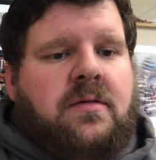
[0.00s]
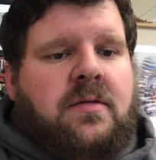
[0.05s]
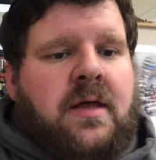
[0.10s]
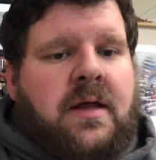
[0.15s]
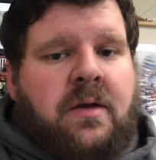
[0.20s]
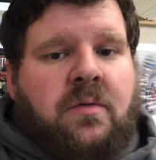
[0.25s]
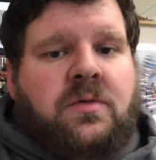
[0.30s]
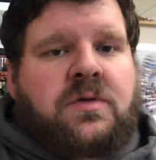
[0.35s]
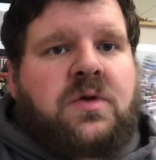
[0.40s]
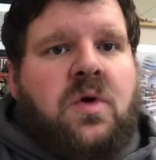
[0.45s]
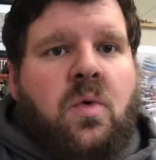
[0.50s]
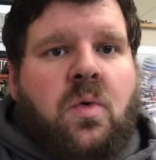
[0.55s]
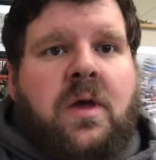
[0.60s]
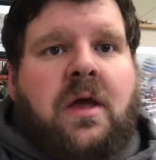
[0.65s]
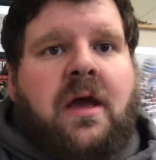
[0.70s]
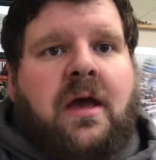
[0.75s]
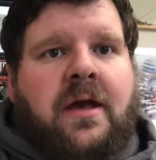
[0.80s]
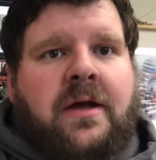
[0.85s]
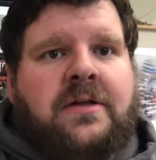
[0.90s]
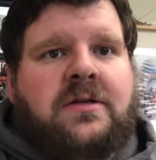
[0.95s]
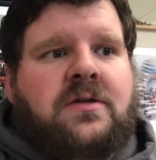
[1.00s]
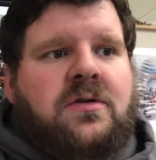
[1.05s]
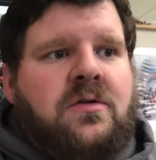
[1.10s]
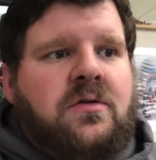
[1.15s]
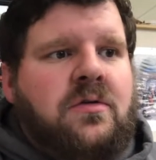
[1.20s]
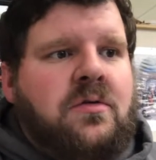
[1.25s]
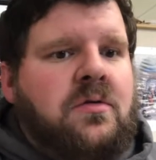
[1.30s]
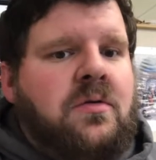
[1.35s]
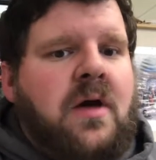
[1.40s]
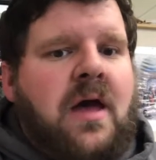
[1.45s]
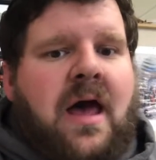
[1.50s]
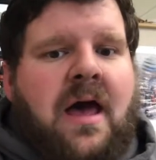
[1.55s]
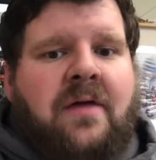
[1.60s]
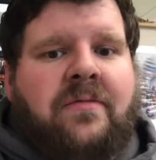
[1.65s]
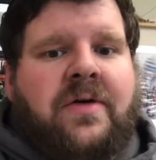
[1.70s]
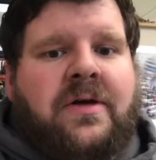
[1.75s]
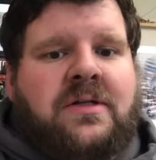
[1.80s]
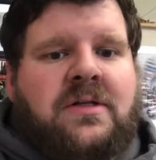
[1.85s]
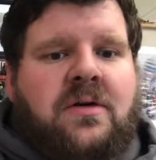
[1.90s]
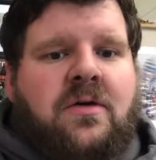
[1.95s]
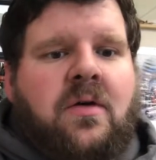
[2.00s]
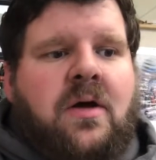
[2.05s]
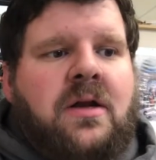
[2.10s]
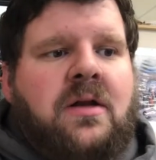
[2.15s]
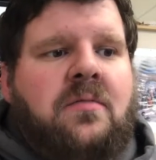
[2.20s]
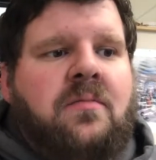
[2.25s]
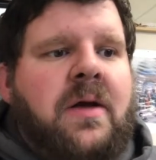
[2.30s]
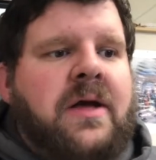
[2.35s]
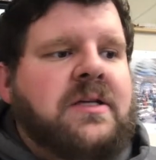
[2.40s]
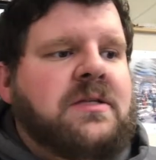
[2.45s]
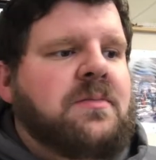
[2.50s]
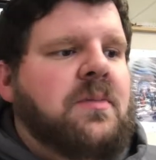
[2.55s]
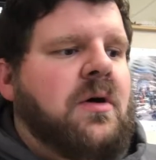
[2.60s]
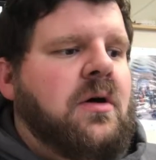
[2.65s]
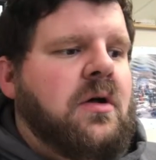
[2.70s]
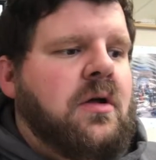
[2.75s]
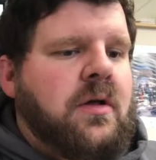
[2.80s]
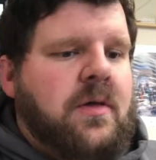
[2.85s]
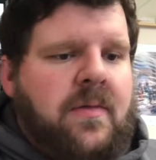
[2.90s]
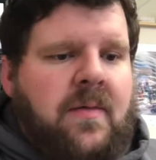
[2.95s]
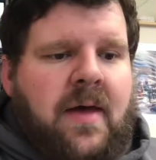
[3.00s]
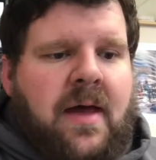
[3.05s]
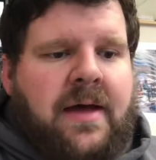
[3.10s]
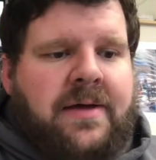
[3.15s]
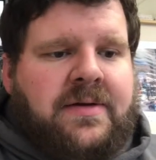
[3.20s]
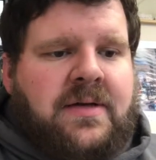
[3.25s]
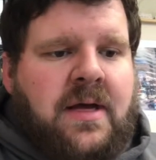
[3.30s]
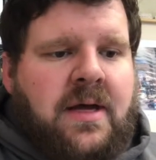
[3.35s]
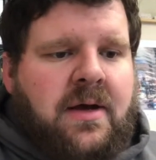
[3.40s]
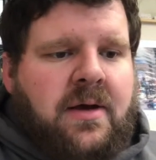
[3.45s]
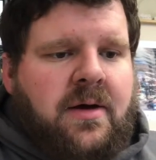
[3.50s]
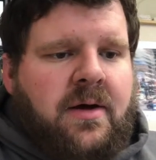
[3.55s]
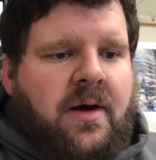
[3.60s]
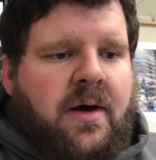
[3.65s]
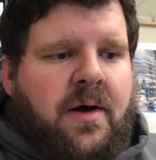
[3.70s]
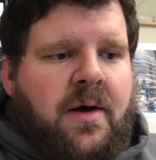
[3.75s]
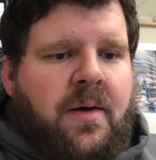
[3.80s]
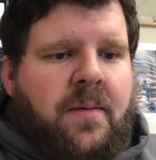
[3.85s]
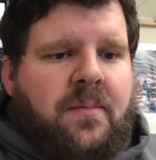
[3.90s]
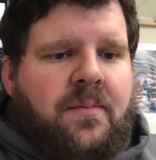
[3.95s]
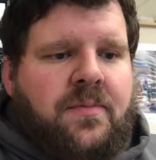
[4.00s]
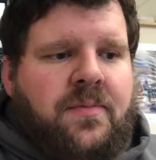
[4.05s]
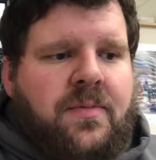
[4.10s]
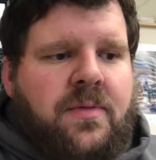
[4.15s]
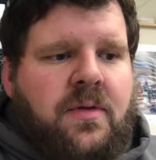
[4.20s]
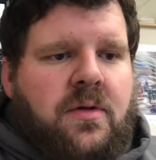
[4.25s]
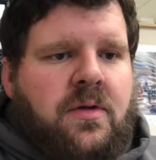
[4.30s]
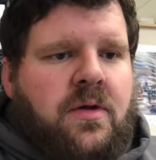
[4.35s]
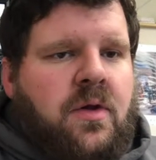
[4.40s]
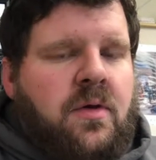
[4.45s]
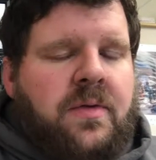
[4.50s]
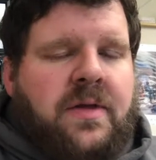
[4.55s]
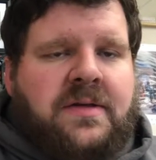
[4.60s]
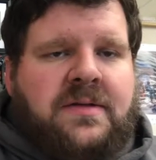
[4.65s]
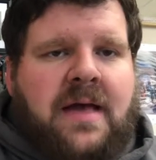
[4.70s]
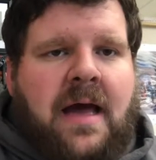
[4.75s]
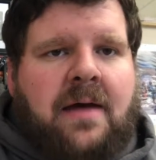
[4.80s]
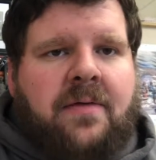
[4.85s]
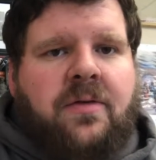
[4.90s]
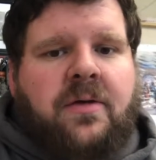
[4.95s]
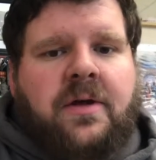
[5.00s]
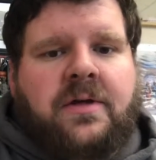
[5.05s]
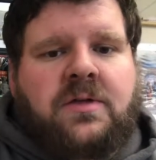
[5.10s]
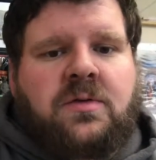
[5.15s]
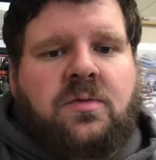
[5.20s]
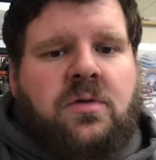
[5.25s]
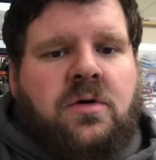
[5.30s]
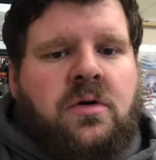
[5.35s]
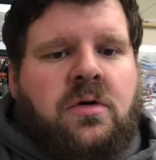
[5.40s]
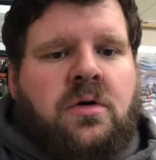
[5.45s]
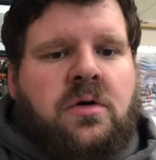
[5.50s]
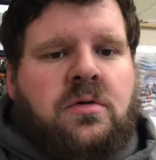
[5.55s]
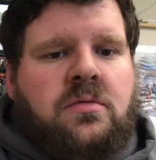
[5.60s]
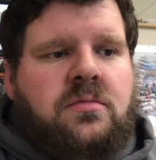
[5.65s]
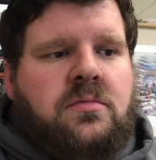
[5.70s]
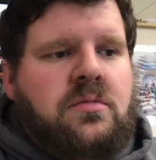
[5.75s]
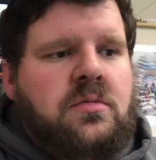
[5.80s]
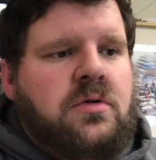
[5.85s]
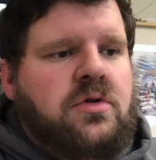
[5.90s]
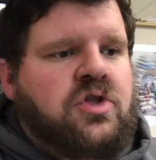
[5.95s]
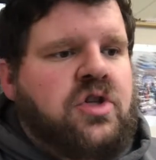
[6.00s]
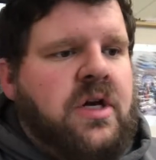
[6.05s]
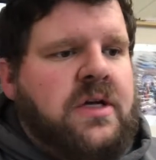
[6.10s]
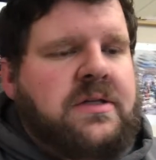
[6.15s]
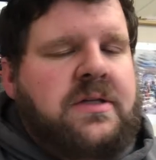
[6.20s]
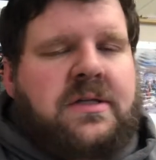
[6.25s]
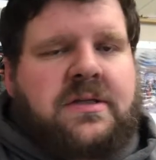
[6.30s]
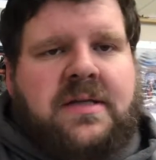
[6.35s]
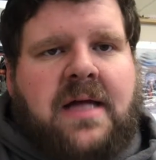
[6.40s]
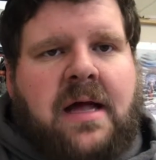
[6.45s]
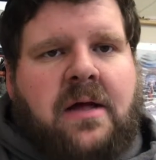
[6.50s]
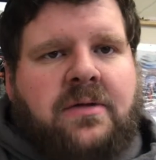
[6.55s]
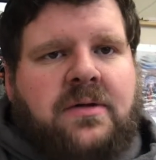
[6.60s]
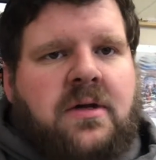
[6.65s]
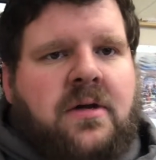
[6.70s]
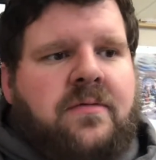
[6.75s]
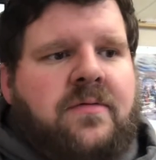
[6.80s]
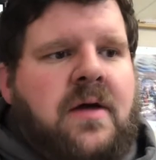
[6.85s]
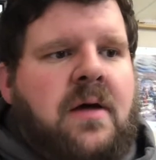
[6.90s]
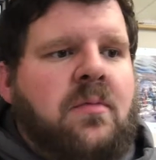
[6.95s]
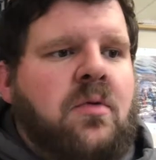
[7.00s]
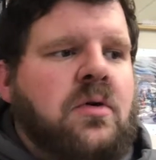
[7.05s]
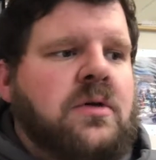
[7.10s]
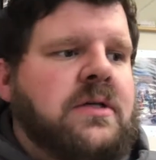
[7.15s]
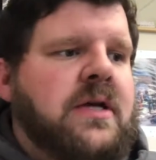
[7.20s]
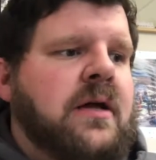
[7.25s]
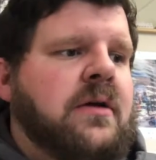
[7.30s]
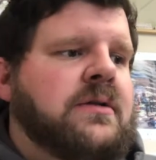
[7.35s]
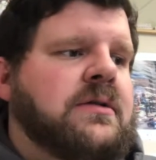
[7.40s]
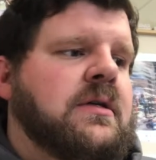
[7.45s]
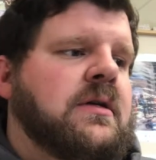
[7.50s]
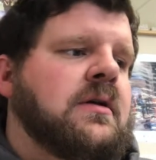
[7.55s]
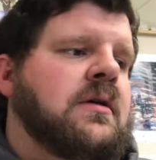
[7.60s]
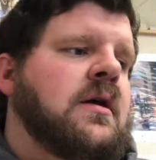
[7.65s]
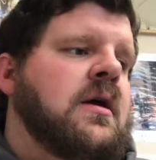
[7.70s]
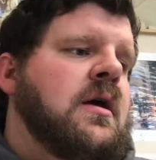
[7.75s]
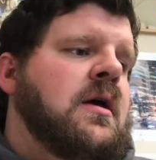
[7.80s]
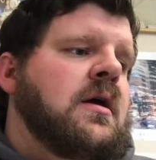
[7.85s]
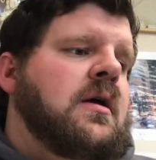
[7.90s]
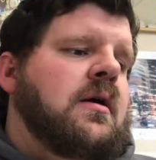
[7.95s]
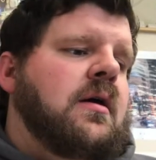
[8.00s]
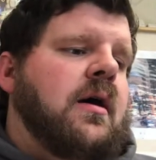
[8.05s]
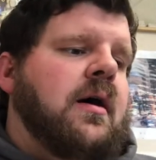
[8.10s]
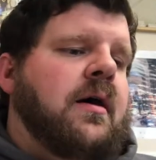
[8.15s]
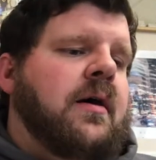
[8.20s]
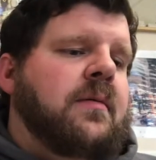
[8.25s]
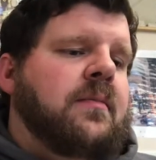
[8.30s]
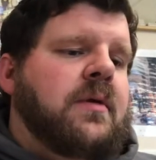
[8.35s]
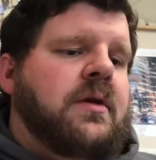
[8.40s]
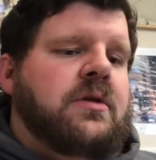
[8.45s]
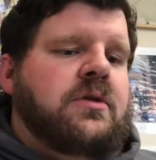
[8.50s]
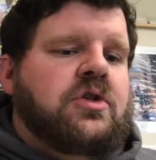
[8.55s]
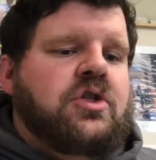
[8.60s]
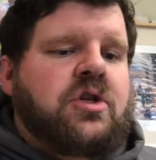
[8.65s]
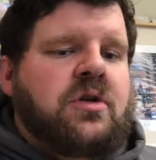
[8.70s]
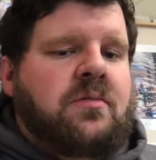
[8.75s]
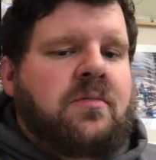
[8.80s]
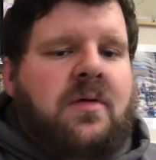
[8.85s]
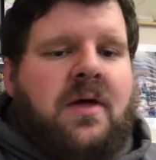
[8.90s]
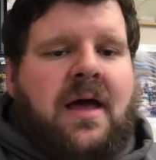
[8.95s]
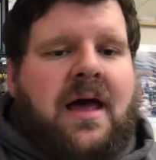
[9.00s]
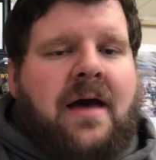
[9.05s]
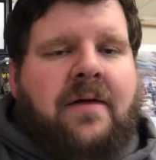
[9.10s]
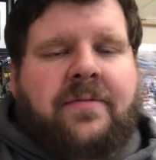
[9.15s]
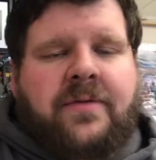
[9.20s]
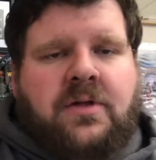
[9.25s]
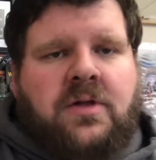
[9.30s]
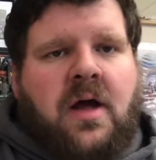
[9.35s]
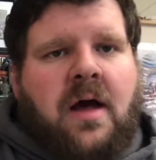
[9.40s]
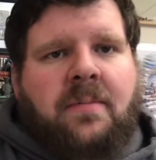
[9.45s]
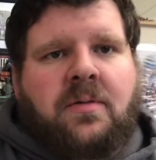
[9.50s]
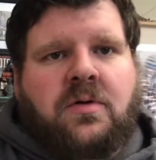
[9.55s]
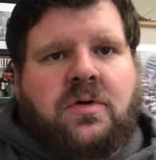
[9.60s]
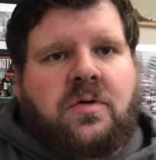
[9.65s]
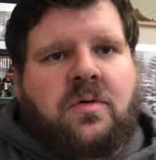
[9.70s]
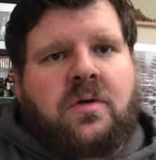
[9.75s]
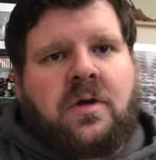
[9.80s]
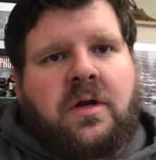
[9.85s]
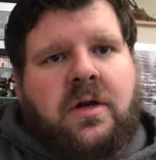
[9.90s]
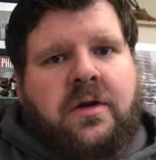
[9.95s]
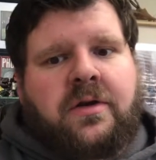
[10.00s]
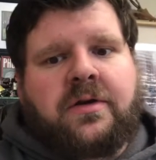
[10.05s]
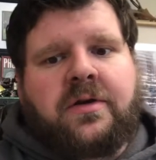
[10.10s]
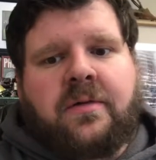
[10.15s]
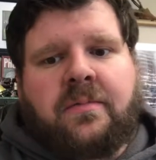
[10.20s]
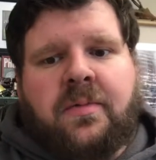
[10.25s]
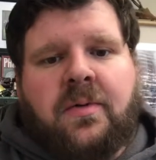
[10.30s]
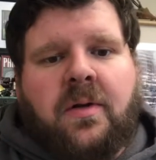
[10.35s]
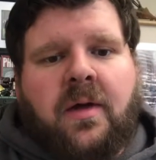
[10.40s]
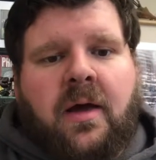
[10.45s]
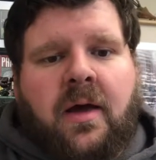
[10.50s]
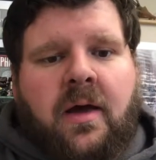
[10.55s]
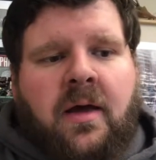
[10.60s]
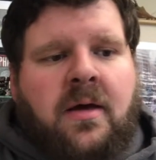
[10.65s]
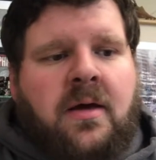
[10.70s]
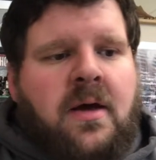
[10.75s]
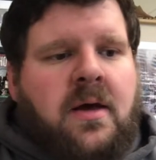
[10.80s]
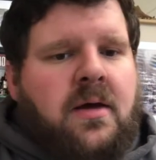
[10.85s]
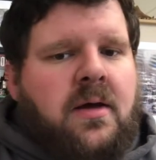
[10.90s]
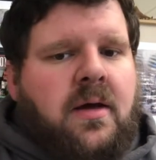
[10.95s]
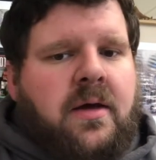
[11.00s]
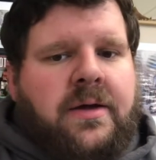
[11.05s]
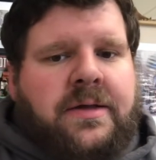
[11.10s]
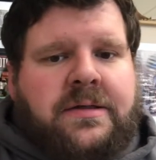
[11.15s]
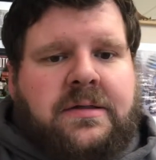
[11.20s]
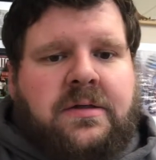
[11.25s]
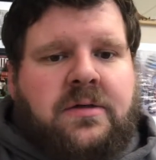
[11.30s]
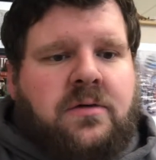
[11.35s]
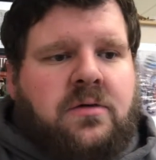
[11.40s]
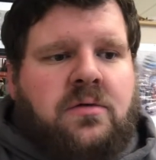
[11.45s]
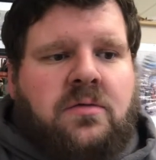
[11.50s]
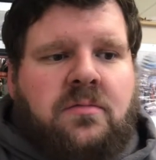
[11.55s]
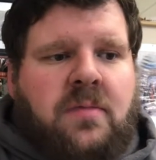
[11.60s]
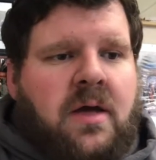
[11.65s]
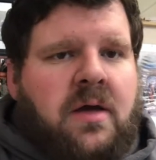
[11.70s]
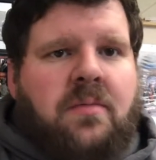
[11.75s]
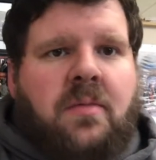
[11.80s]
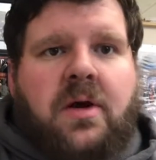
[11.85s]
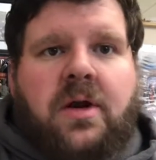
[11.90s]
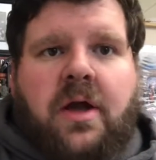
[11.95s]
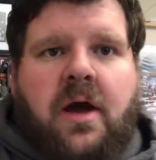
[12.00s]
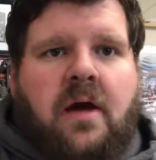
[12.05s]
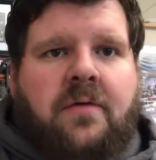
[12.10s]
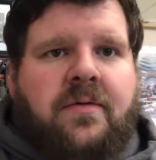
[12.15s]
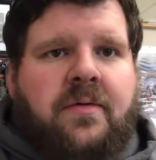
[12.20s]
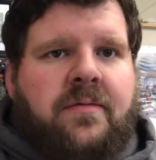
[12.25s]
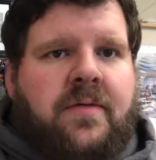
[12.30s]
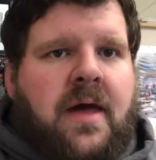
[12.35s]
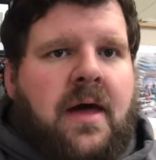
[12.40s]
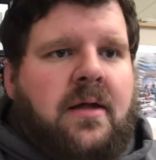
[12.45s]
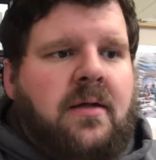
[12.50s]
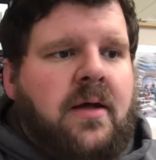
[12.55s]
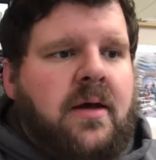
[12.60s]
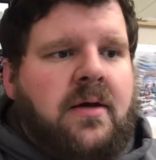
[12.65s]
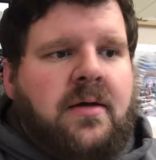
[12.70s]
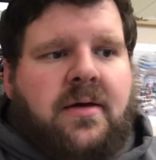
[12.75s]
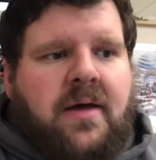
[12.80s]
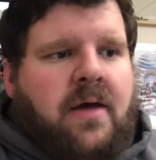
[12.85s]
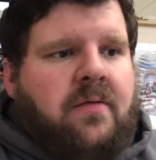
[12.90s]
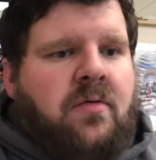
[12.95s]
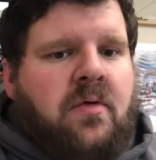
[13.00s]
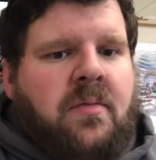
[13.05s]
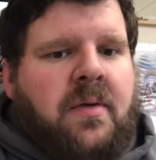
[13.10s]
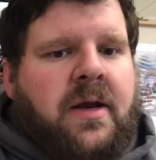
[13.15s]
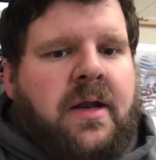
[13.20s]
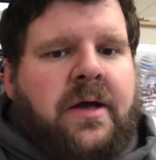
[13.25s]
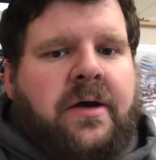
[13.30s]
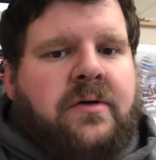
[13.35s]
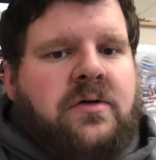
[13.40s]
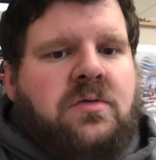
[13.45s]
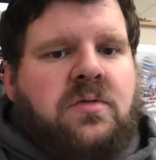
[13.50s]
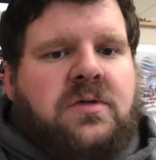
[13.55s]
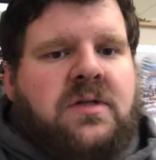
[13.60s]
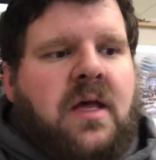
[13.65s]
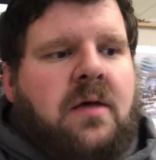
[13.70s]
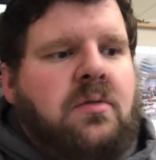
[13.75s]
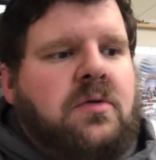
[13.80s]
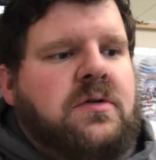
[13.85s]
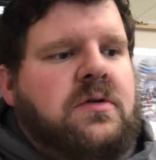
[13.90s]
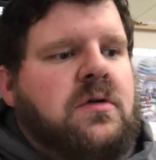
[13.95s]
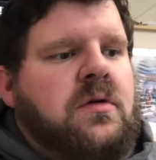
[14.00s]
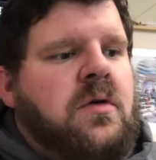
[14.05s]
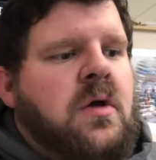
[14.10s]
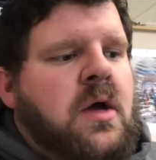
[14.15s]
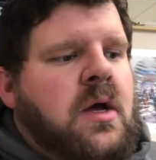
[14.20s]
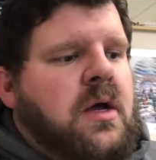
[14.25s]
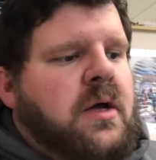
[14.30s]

that it was okay to have integrated baseball and that um, you know, these athletes were just as talented, if not more talented, um, and should be, have an opportunity to play and to make money off of that, like everybody else was able to.